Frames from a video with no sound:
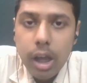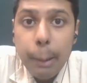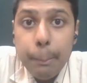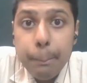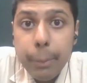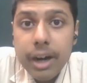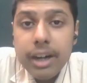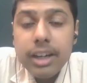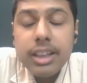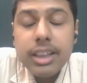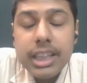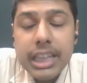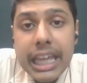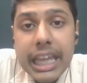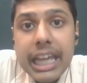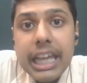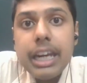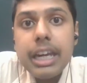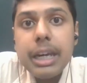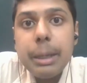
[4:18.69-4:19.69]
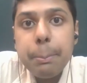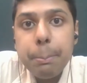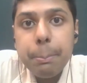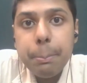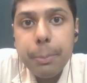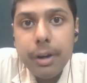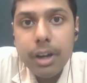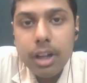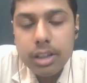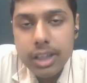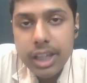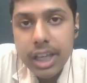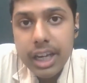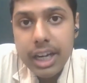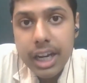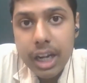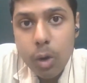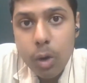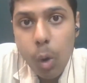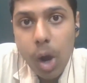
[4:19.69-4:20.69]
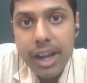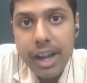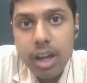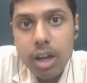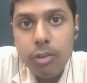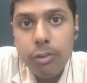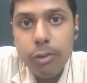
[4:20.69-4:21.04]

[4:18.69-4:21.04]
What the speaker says: but they require